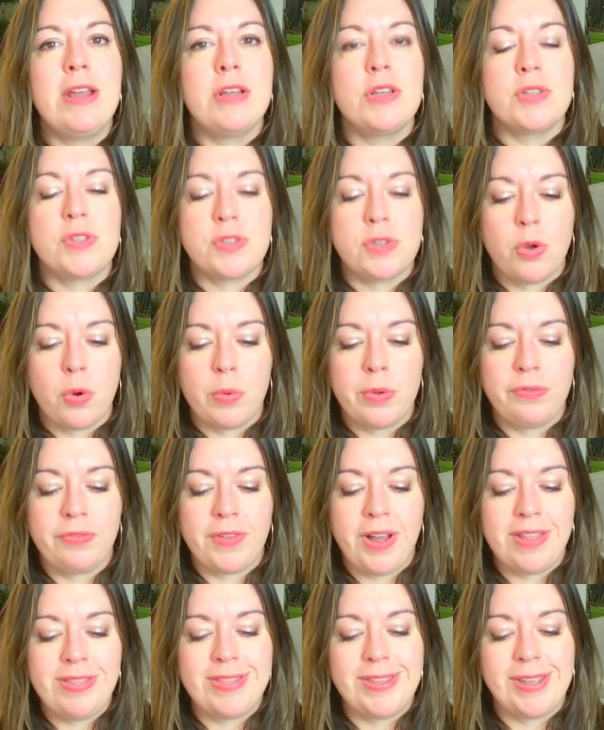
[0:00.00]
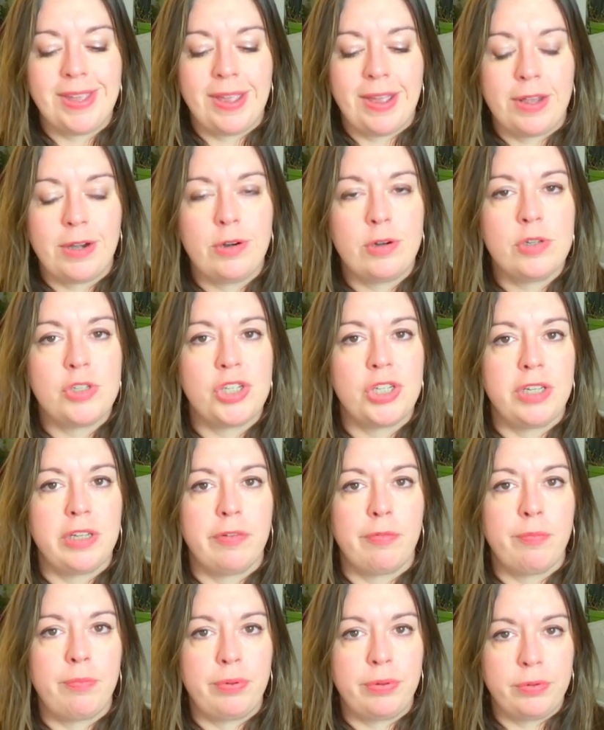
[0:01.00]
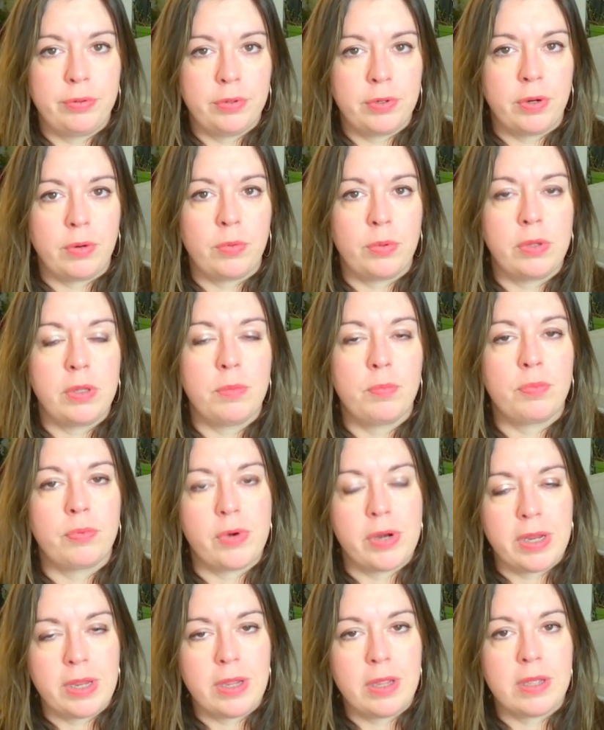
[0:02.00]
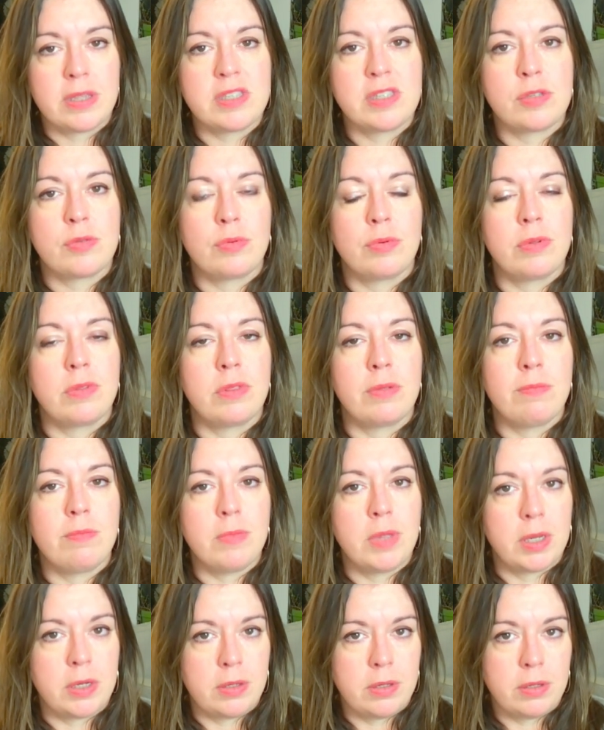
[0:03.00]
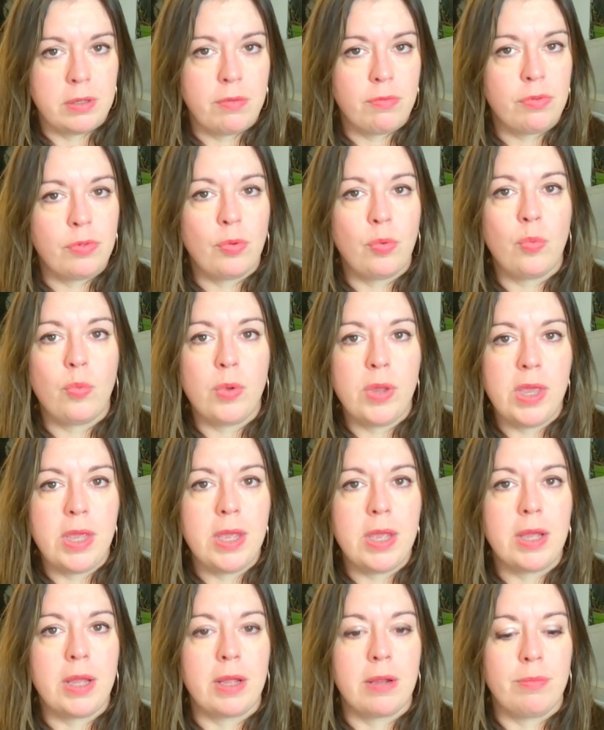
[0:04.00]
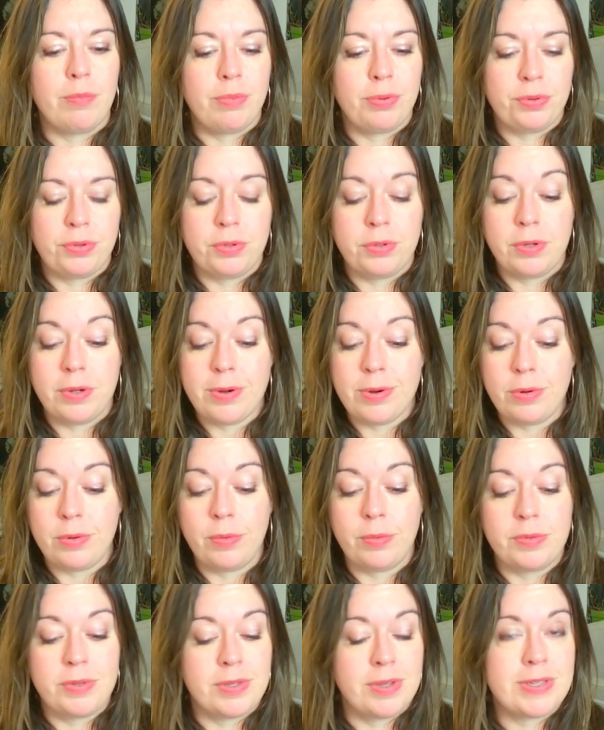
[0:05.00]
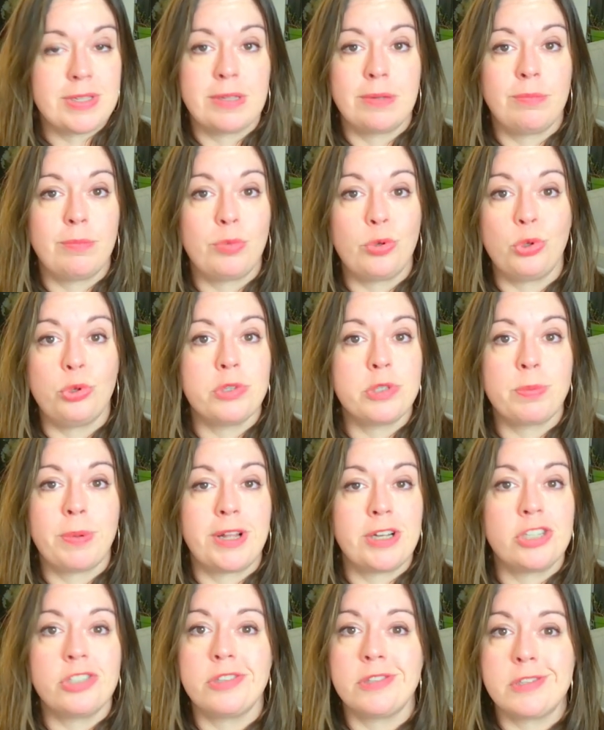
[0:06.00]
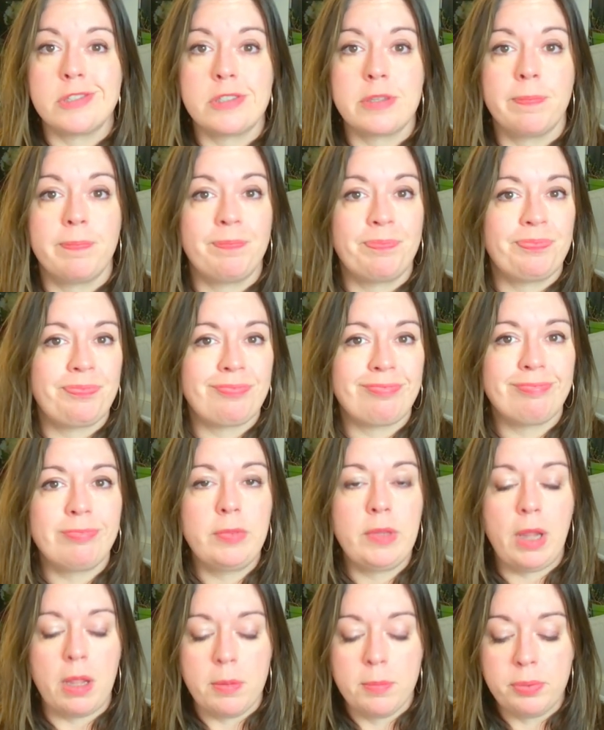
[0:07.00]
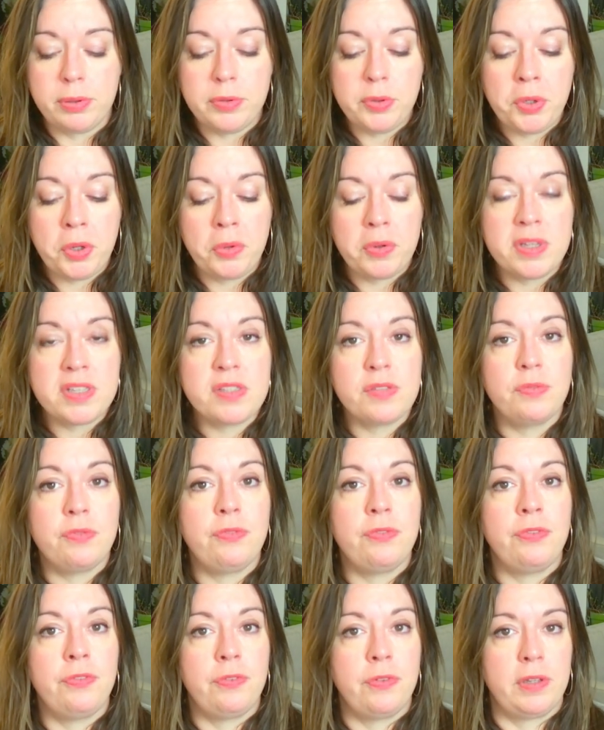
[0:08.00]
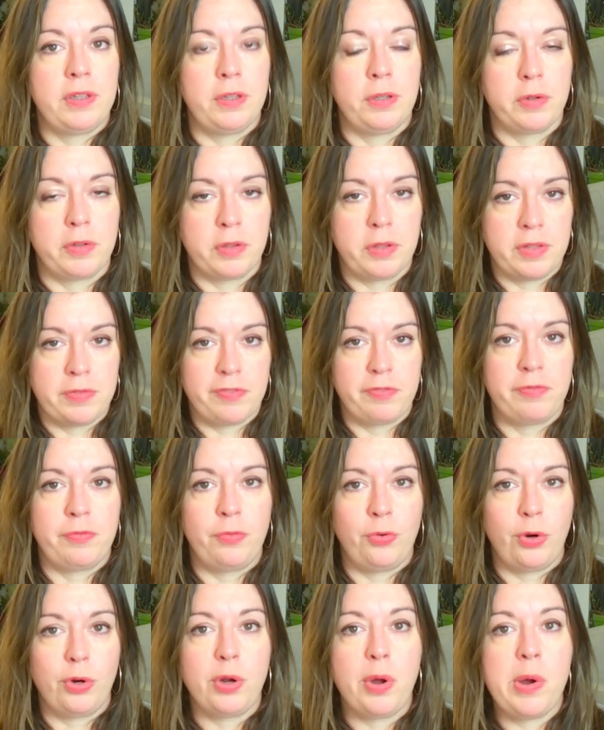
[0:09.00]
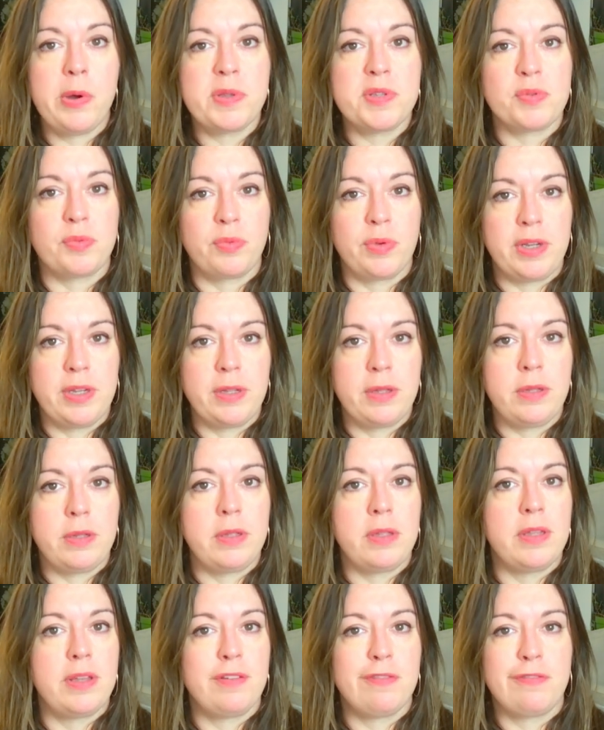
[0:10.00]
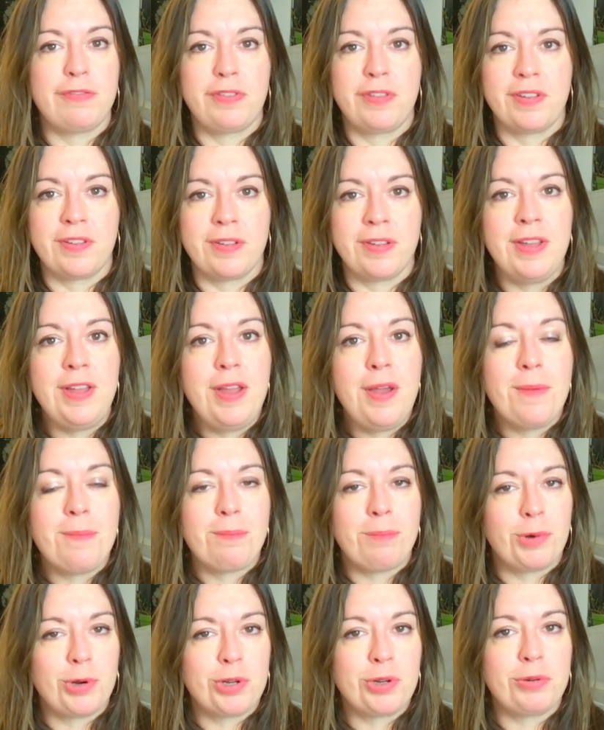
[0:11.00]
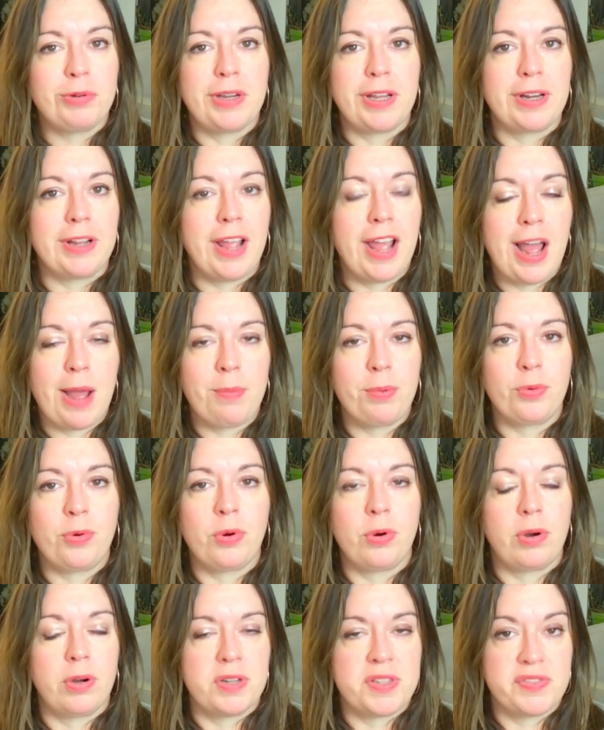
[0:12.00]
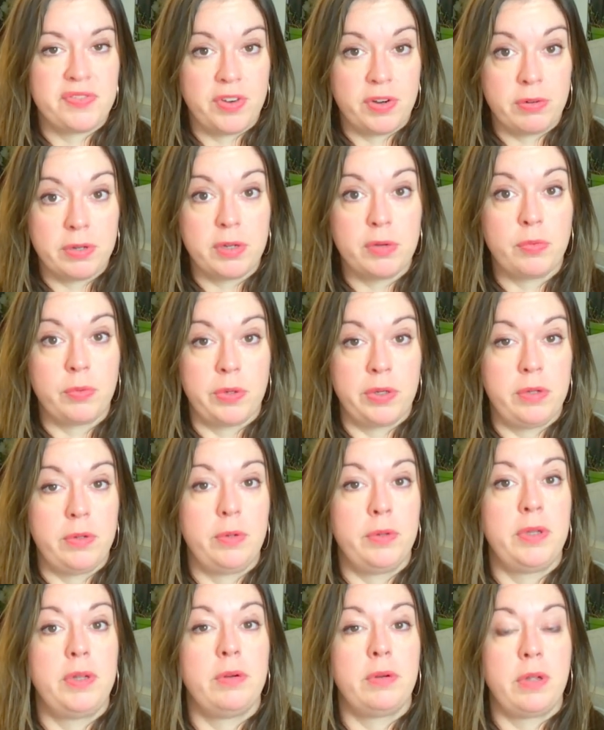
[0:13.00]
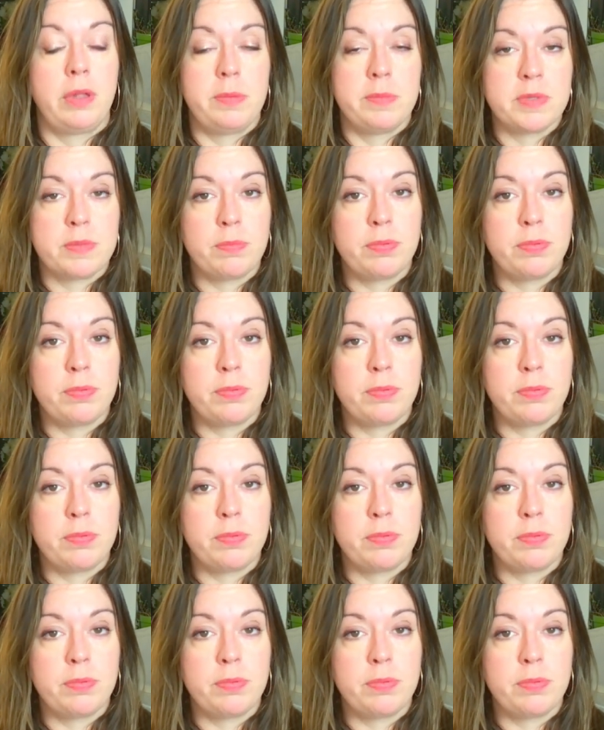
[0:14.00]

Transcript: So we've got the energy of Pluto really bringing us through the middle of the week, and Pluto doesn't pull its punches. Pluto is, you know, if Virgo is real, if the Mercury in Capricorn is very real, here comes